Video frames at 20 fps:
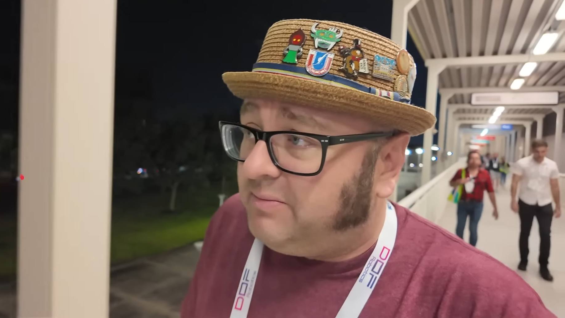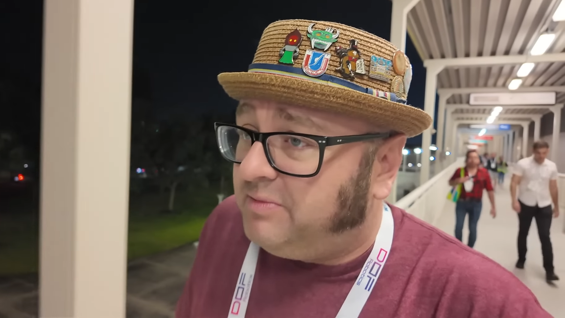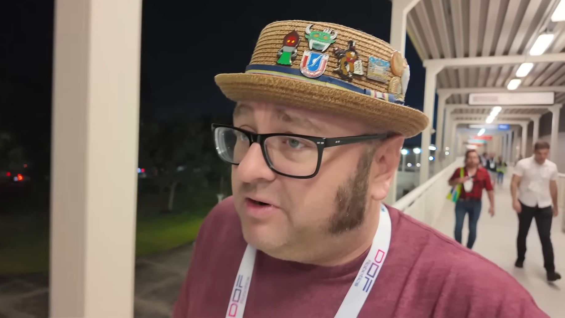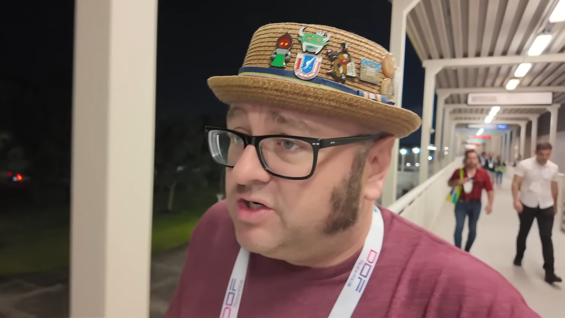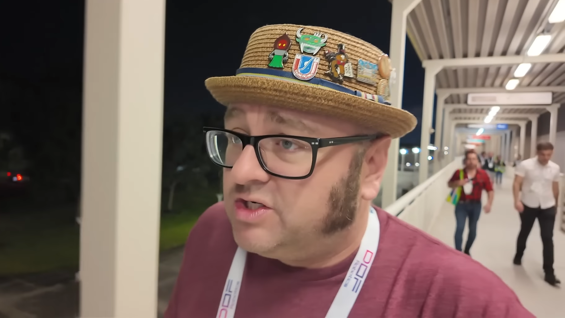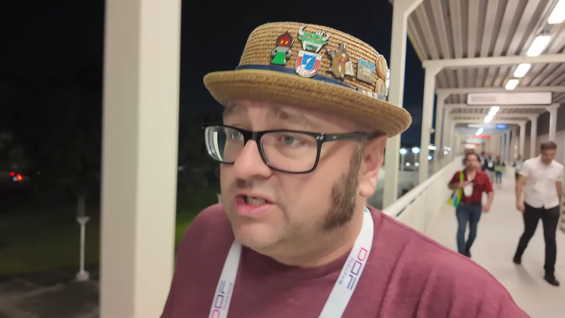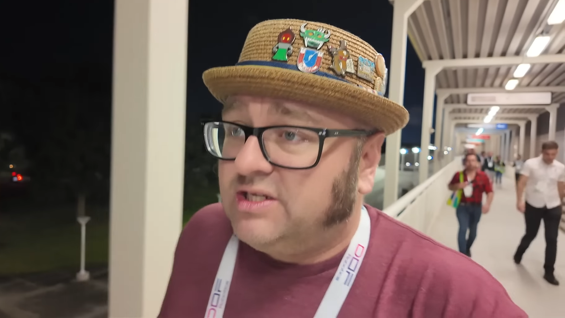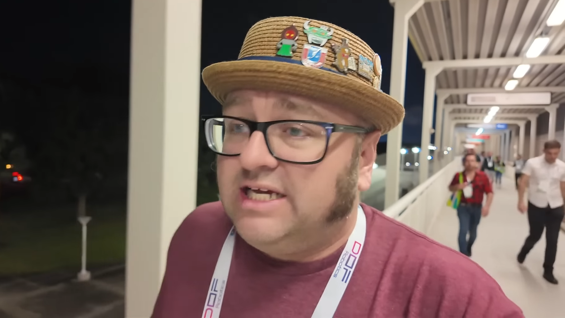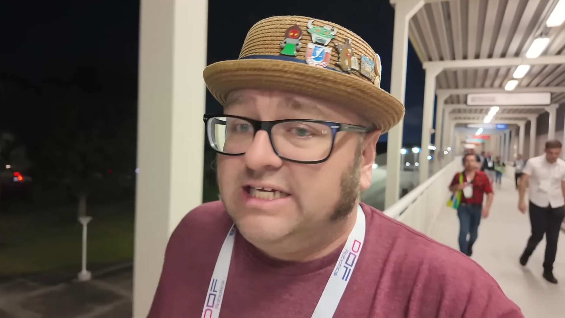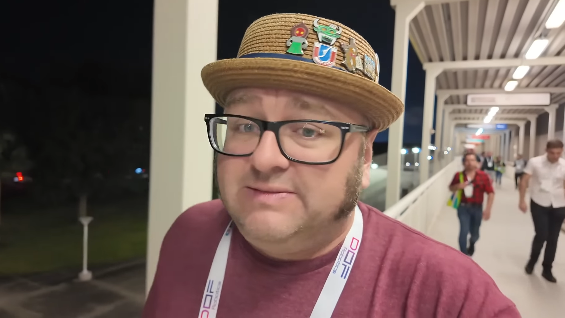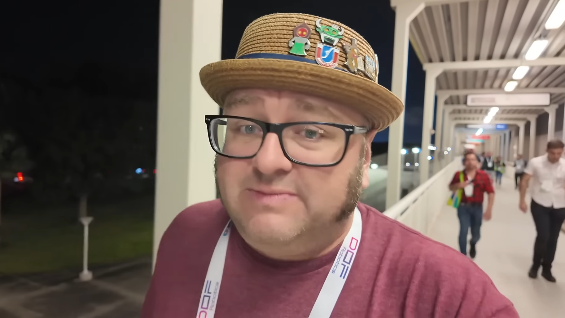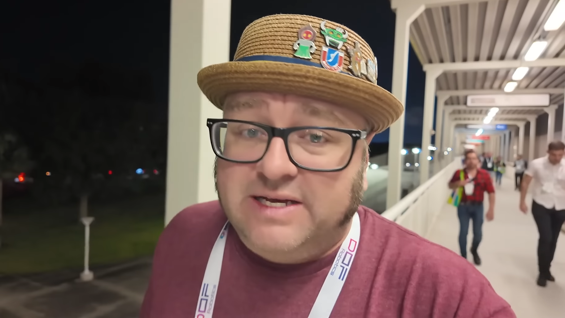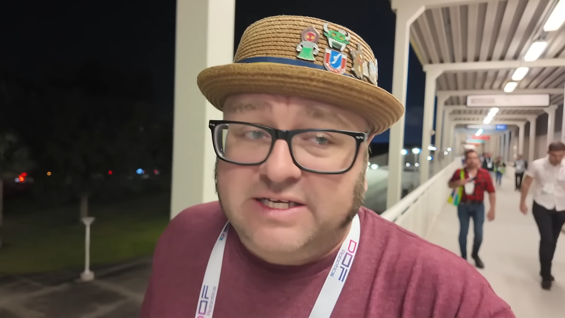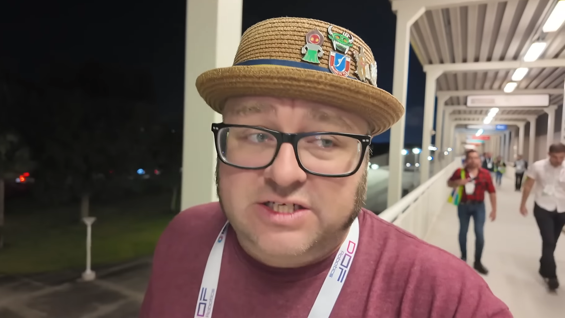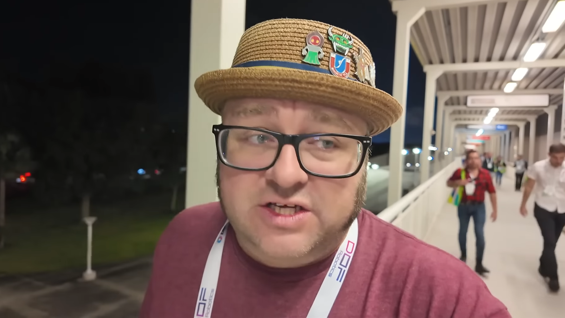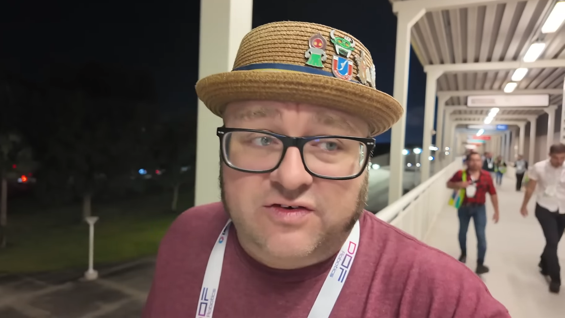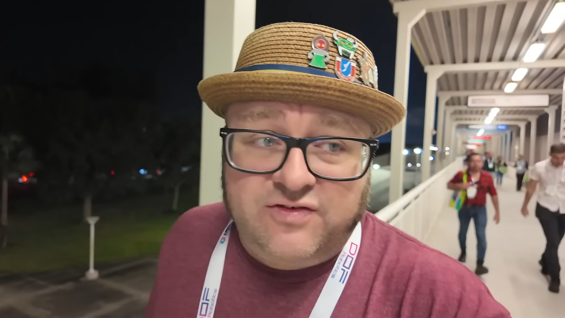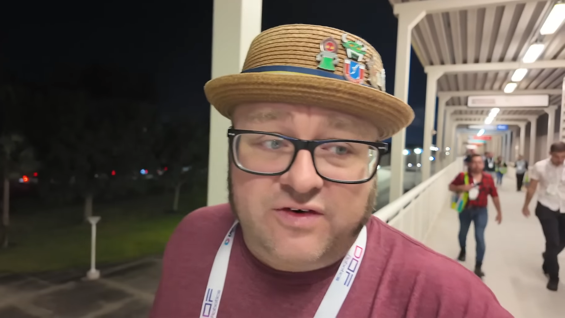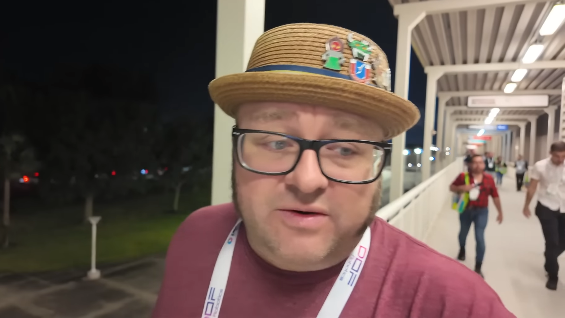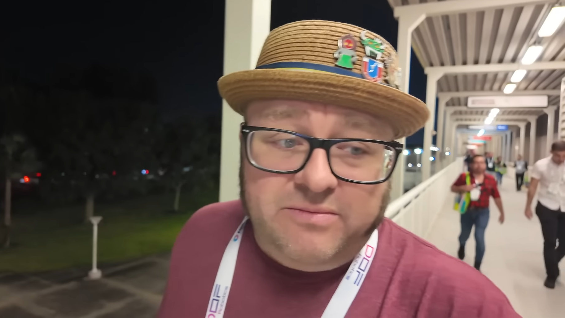personalized
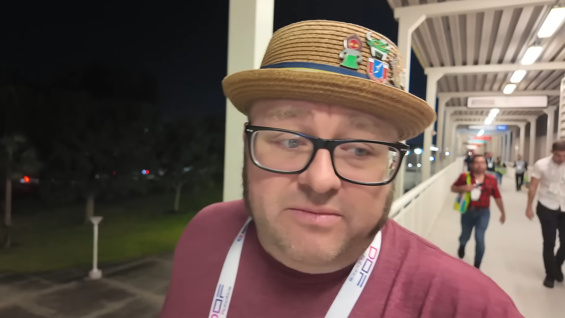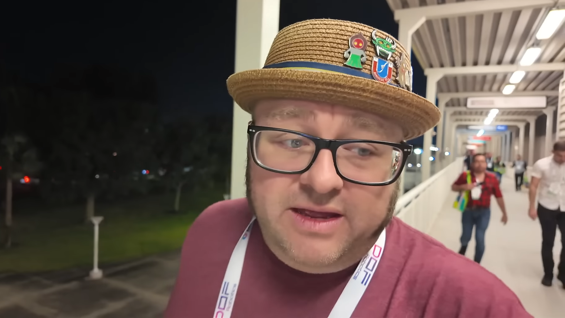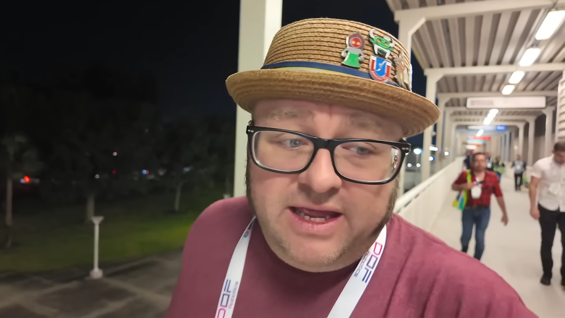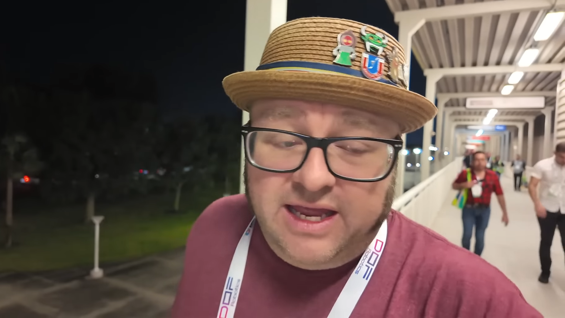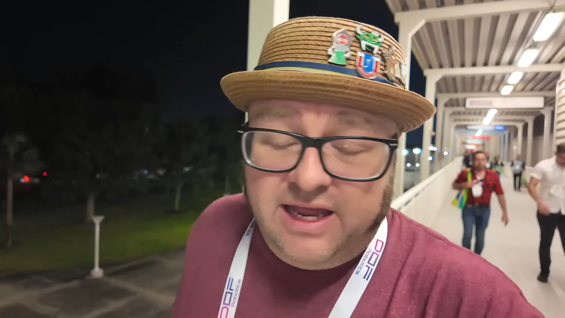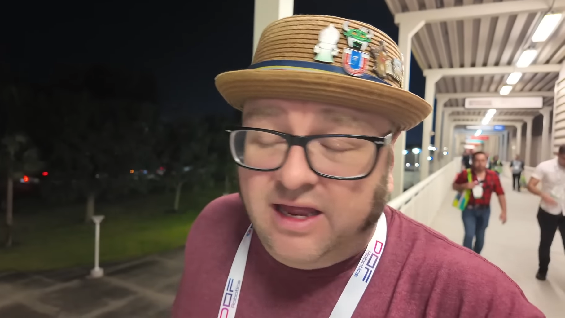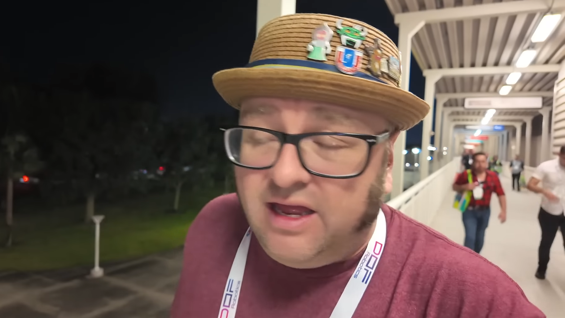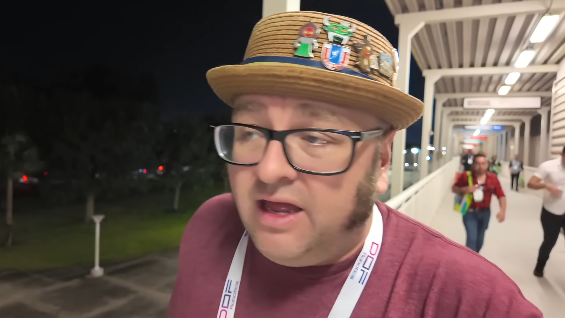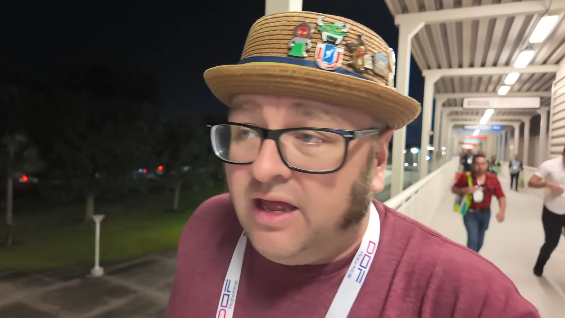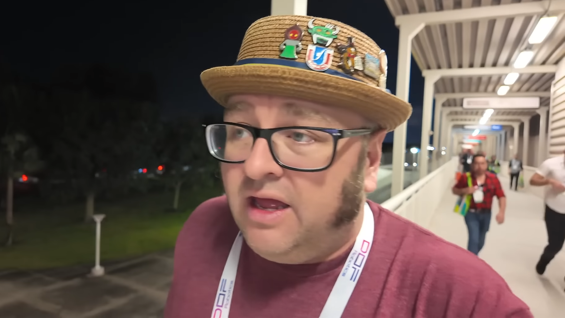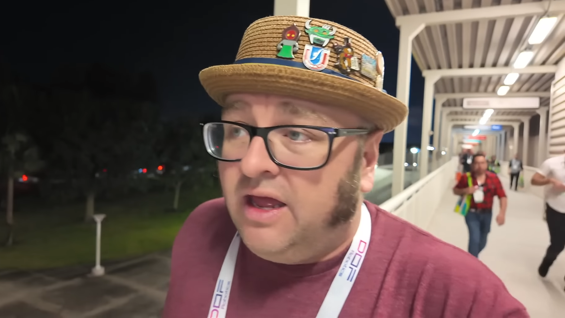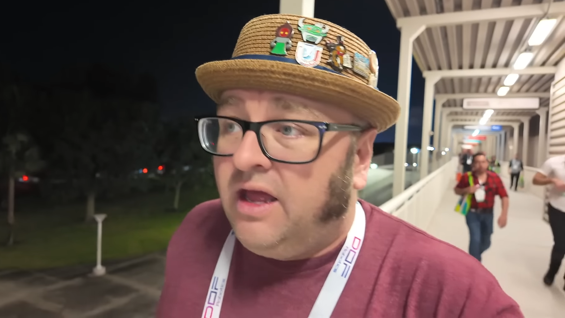message from me,